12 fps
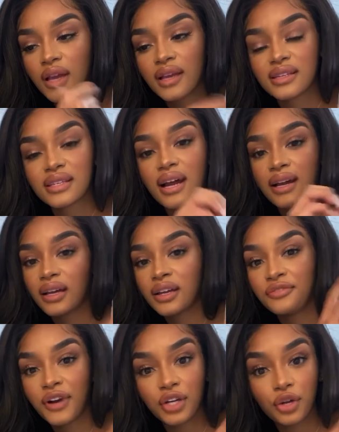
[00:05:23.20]
It's like
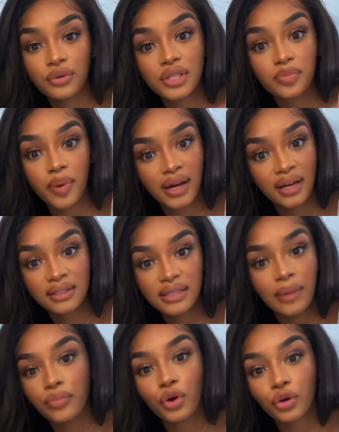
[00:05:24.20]
if I know it's bad,
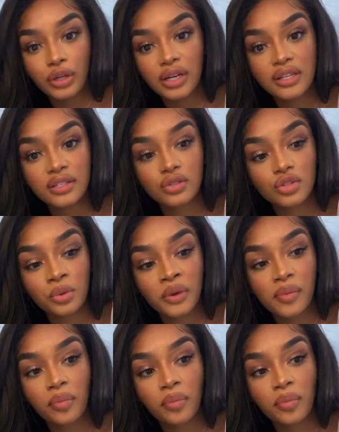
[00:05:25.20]
I'm not going to listen to it,